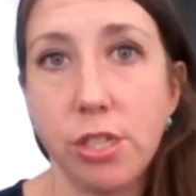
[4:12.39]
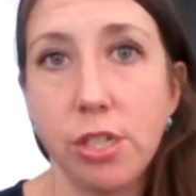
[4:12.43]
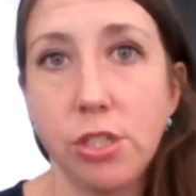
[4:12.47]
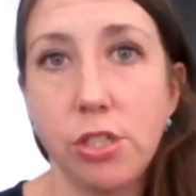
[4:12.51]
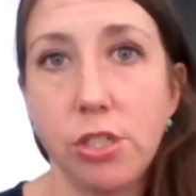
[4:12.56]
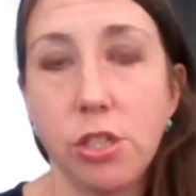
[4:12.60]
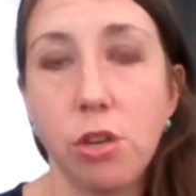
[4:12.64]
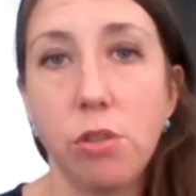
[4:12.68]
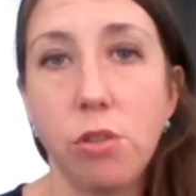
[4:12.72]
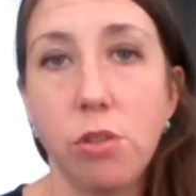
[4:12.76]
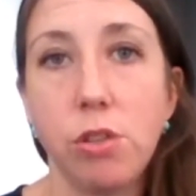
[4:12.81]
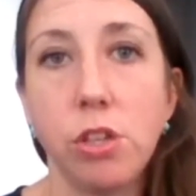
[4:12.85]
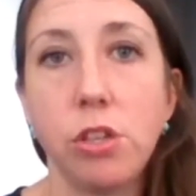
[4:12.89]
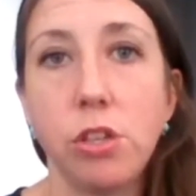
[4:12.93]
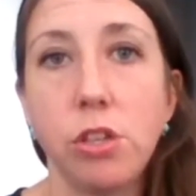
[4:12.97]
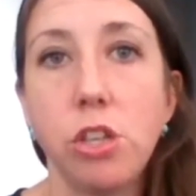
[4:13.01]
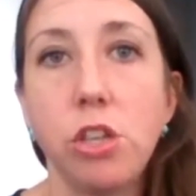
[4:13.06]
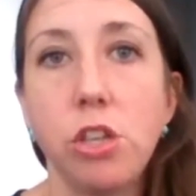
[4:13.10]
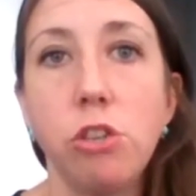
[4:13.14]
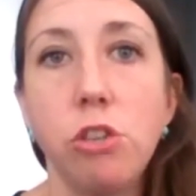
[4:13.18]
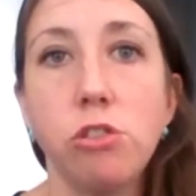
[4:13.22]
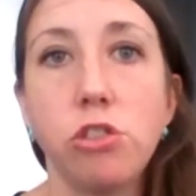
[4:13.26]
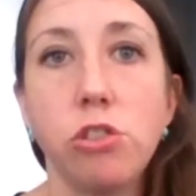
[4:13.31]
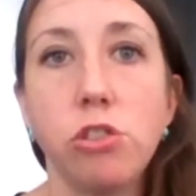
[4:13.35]
So they'll
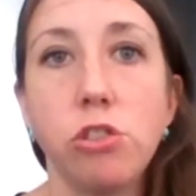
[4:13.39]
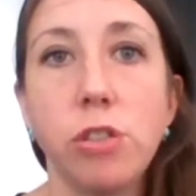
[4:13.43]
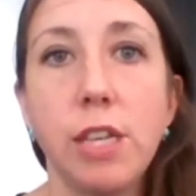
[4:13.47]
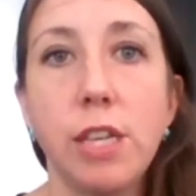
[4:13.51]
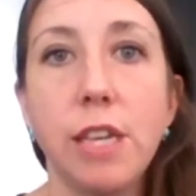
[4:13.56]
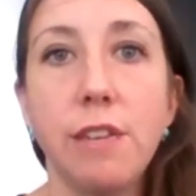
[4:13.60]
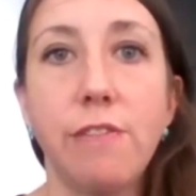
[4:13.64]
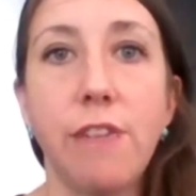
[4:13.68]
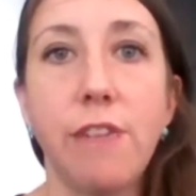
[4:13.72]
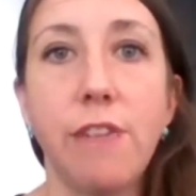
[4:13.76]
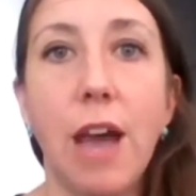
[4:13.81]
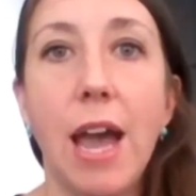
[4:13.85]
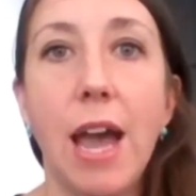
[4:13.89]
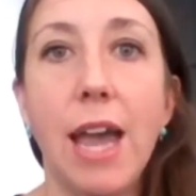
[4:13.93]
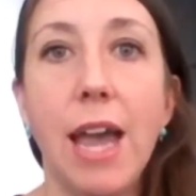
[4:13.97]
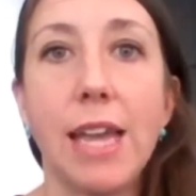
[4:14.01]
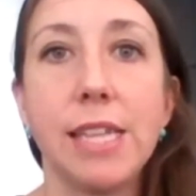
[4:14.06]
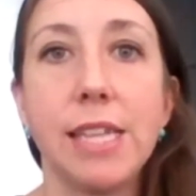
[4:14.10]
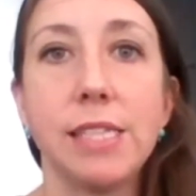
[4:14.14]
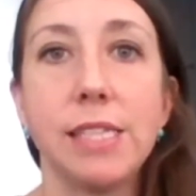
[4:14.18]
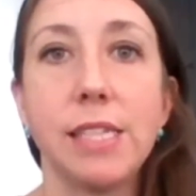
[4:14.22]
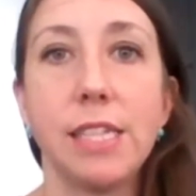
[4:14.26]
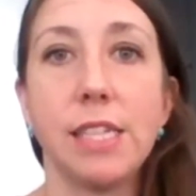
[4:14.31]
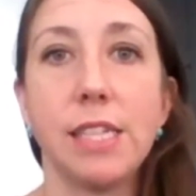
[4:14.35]
usually
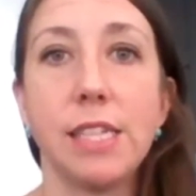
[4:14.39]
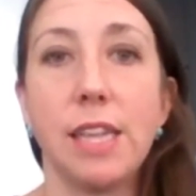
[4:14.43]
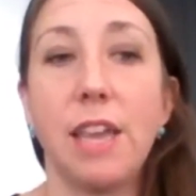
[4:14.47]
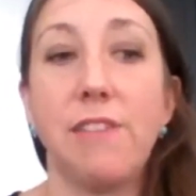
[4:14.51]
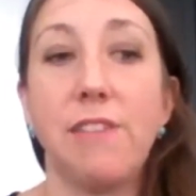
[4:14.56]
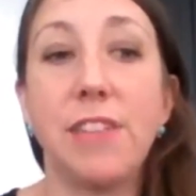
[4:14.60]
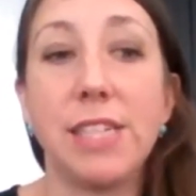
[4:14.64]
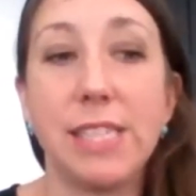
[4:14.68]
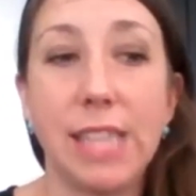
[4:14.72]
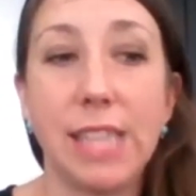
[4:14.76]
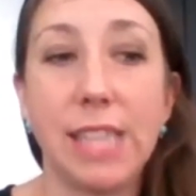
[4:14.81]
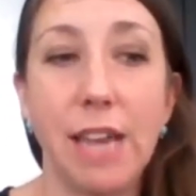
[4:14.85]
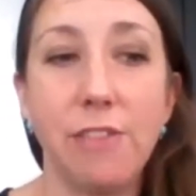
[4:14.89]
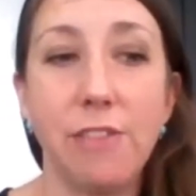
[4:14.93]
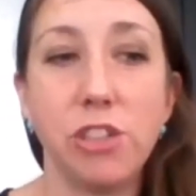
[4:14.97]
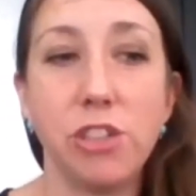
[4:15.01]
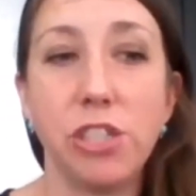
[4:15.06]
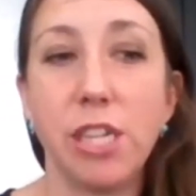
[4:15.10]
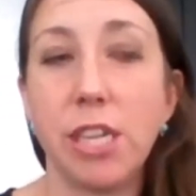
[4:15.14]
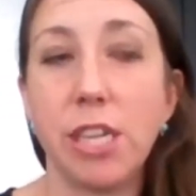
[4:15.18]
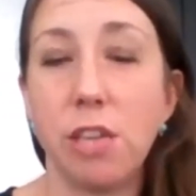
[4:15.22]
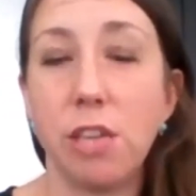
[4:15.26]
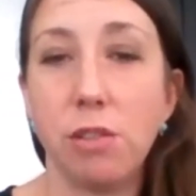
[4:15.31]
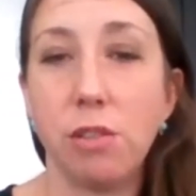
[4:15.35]
advise, if it's
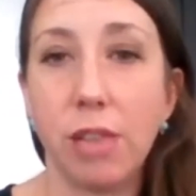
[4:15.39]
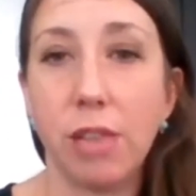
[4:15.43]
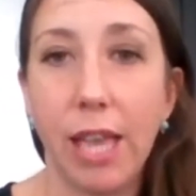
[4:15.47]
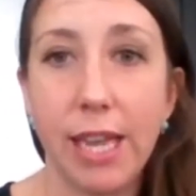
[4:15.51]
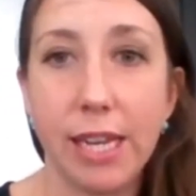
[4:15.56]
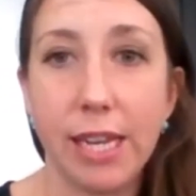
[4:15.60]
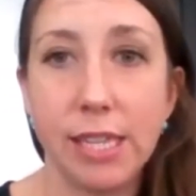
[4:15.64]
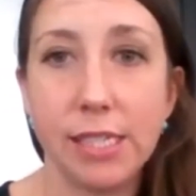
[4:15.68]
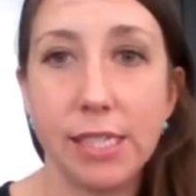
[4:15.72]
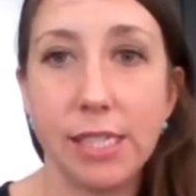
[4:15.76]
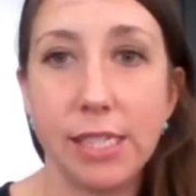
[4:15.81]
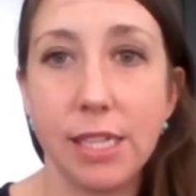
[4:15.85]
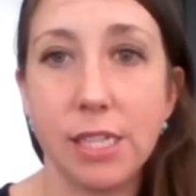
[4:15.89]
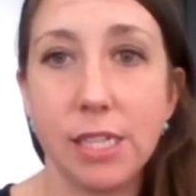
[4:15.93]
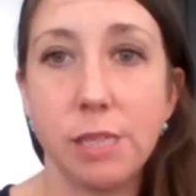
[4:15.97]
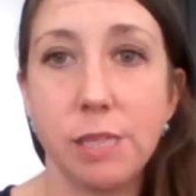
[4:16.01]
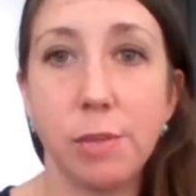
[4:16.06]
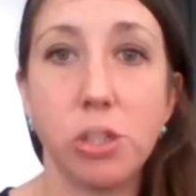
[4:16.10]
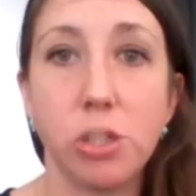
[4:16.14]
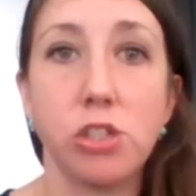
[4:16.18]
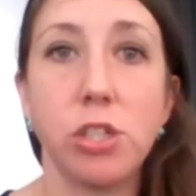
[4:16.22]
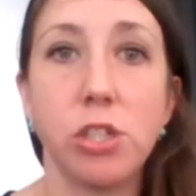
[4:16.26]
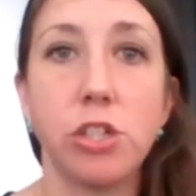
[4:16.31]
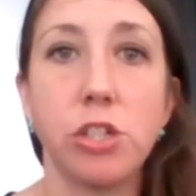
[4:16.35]
diverticulitis, and
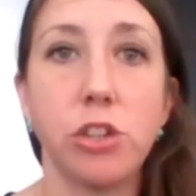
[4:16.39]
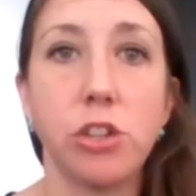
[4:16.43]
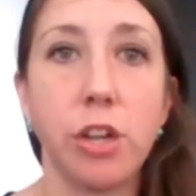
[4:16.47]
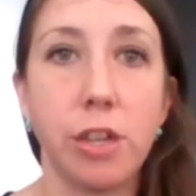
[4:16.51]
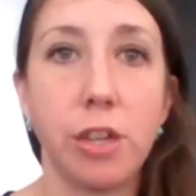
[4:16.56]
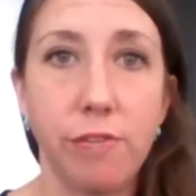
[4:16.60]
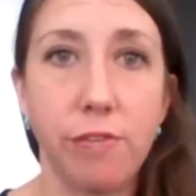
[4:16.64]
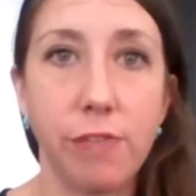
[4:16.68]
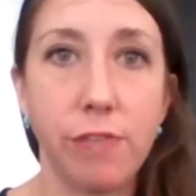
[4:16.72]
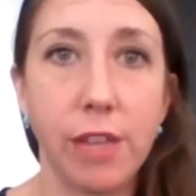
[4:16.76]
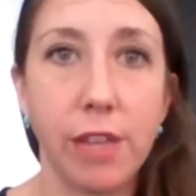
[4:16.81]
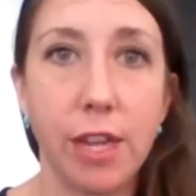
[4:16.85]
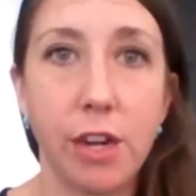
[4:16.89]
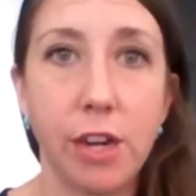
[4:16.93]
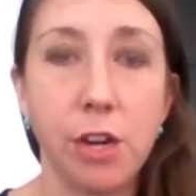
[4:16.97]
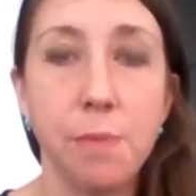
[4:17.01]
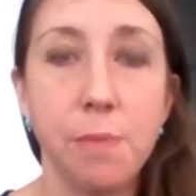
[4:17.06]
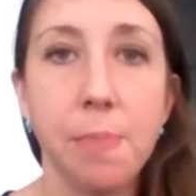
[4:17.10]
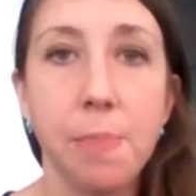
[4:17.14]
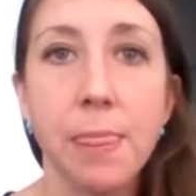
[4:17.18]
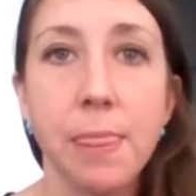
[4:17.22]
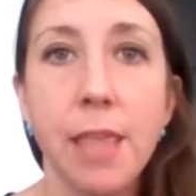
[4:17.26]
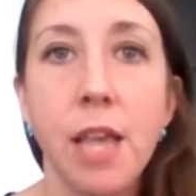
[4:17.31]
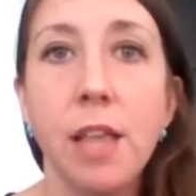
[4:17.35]
especially during a flare,